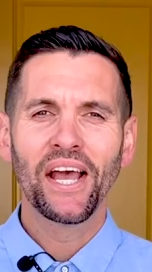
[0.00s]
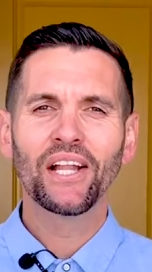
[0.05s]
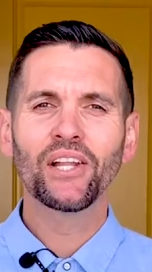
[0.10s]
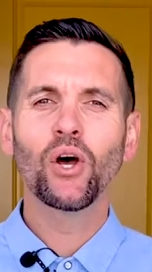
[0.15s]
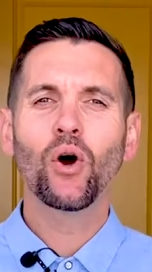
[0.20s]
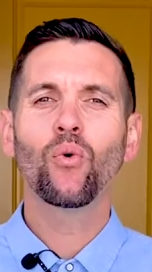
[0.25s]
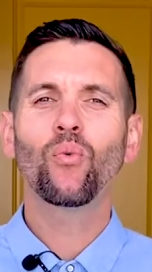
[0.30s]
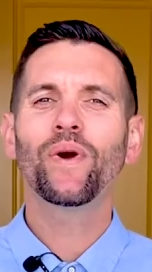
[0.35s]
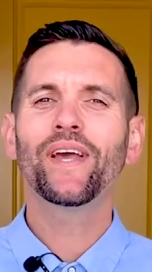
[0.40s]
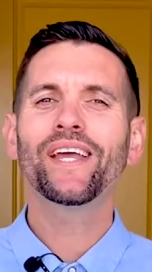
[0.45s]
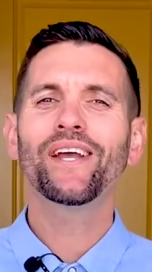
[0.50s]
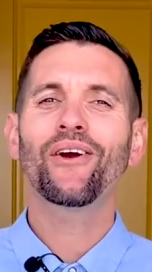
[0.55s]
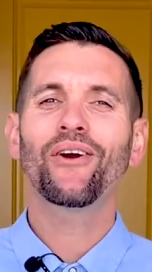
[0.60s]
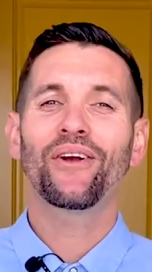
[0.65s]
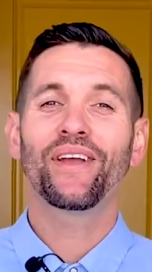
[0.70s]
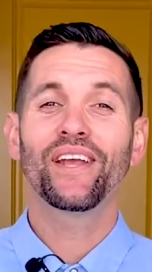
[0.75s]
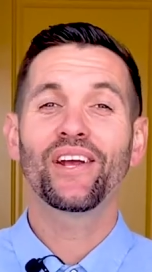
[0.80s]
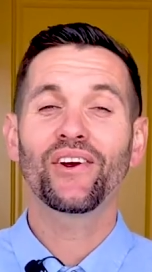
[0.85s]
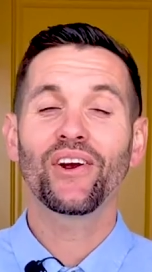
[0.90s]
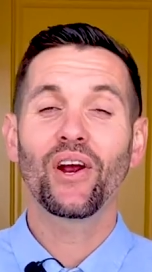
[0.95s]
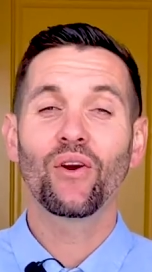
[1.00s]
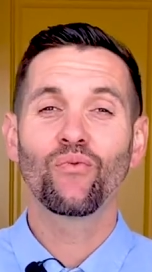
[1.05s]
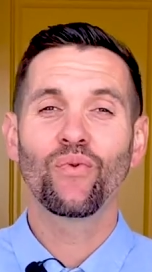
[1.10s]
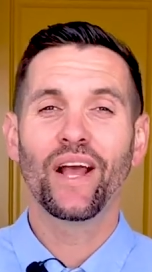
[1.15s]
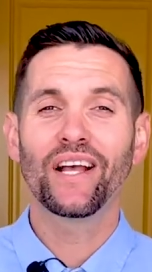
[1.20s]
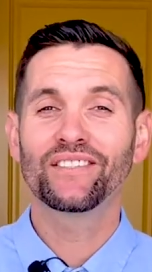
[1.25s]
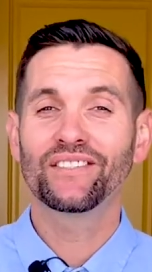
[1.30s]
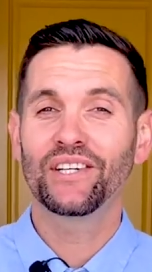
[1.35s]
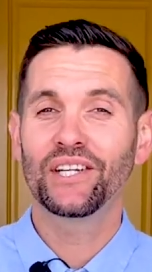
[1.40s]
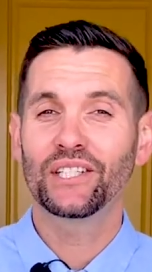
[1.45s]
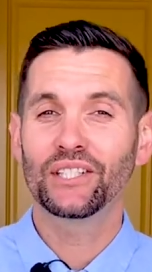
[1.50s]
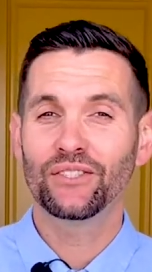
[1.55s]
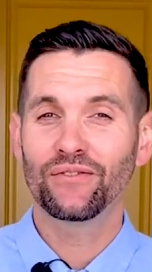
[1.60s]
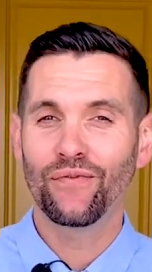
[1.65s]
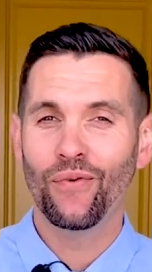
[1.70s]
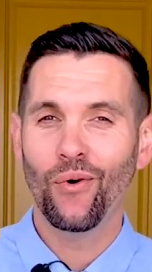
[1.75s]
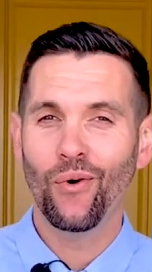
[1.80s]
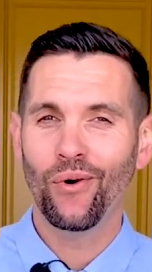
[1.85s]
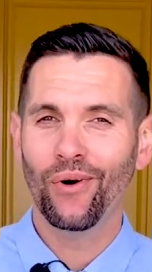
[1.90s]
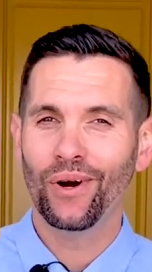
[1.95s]
Hello, we are here at Residence
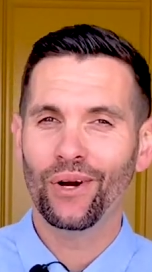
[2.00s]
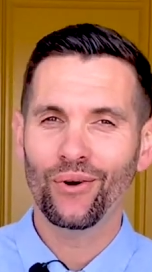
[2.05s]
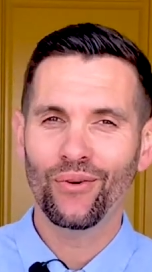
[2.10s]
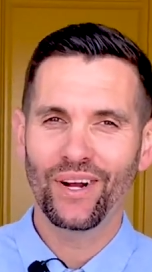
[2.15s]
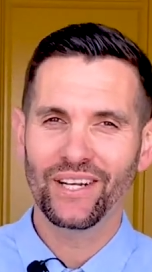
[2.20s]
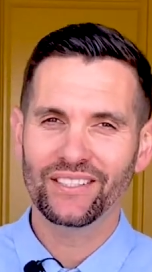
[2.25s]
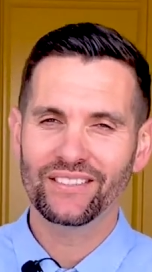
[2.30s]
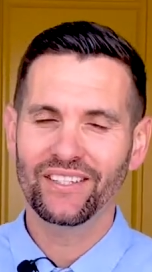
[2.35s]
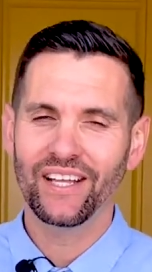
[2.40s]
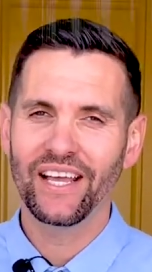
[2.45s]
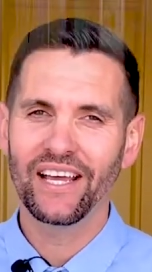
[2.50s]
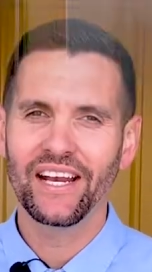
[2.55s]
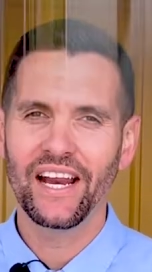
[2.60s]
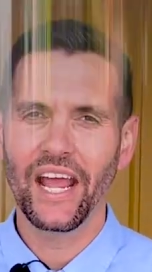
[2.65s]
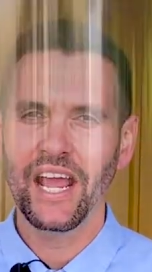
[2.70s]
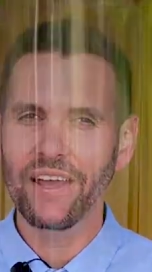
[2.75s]
4, Cresleigh at